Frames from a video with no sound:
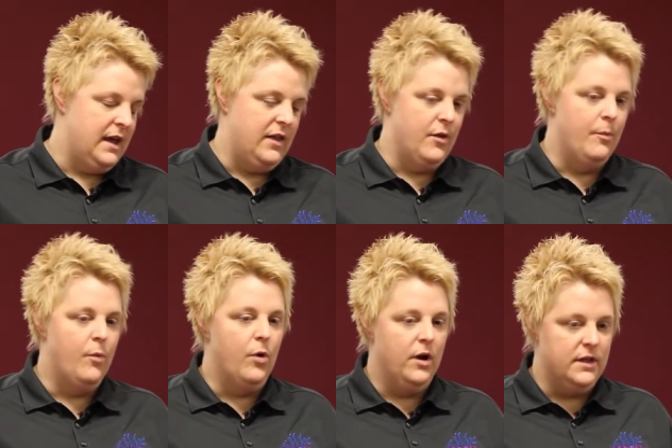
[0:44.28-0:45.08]
And the
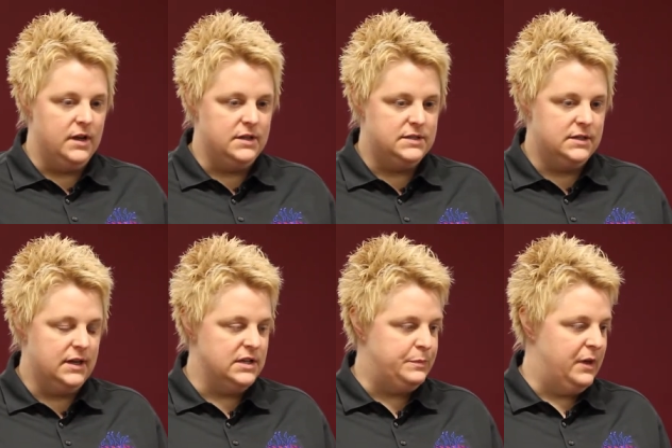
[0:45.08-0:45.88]
more that it
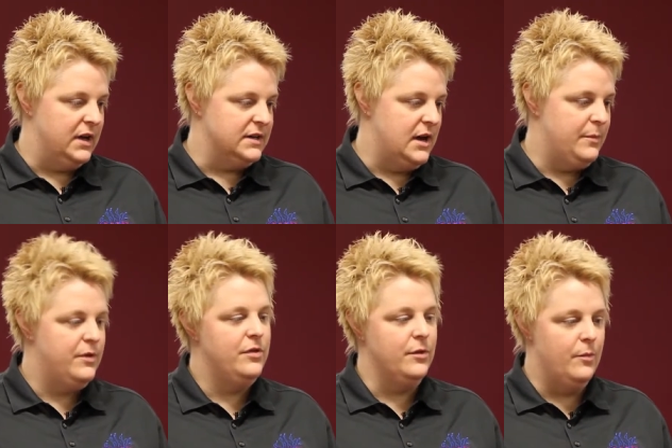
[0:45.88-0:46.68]
gets plugged
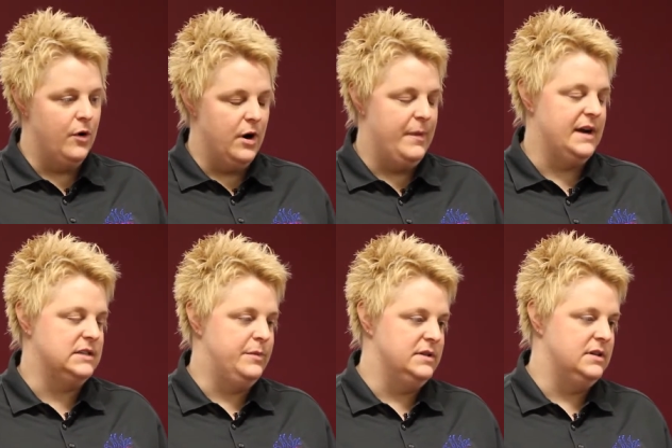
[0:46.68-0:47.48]
up, the more it
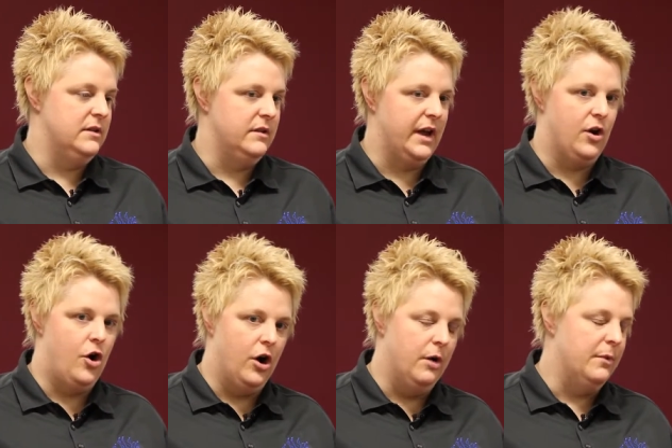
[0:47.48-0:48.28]
backs up into like an
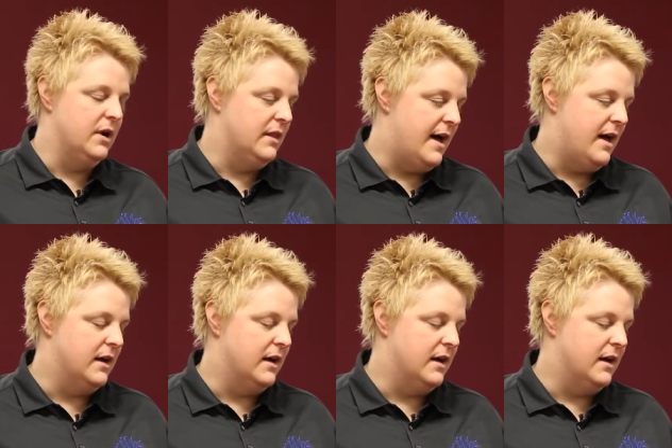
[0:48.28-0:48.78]
arm or a leg